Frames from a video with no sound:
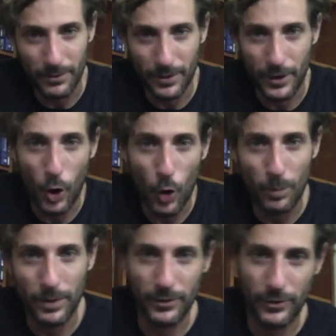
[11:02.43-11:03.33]
an
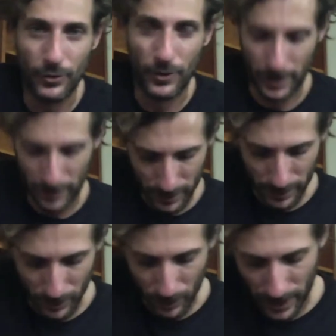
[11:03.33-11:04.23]
open string,
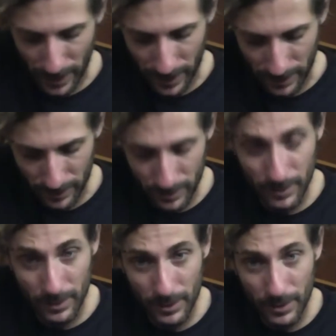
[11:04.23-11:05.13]
you can
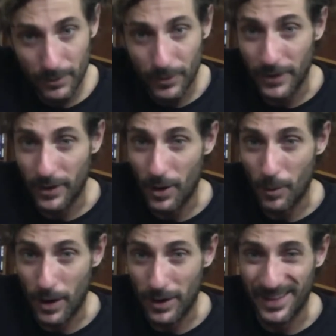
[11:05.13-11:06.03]
find the
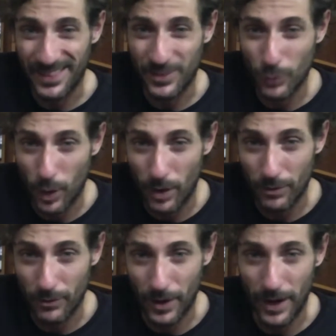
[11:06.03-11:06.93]
harmonic at the 12th
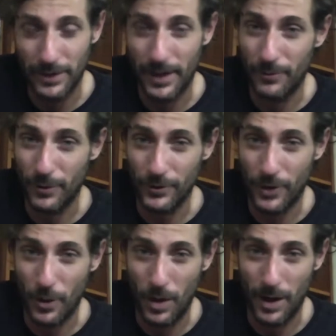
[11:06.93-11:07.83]
fret, that first
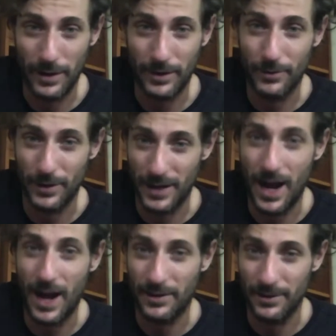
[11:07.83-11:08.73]
harmonic for the
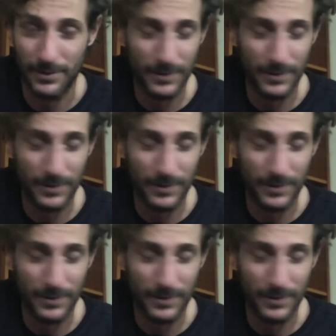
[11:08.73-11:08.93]
octave.